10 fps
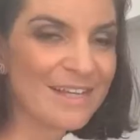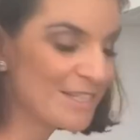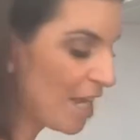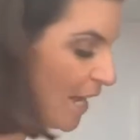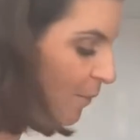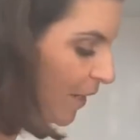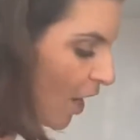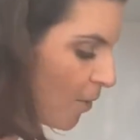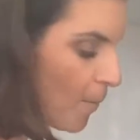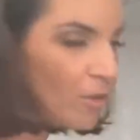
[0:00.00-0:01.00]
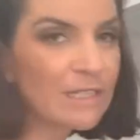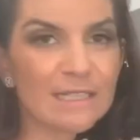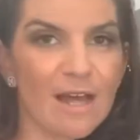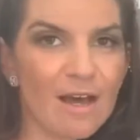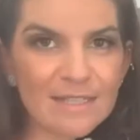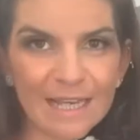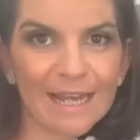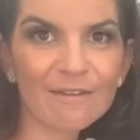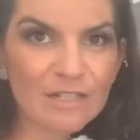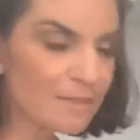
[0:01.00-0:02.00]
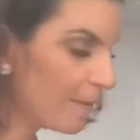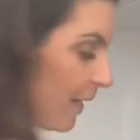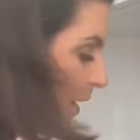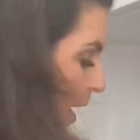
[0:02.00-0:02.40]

So here we go, multitasking. I've just been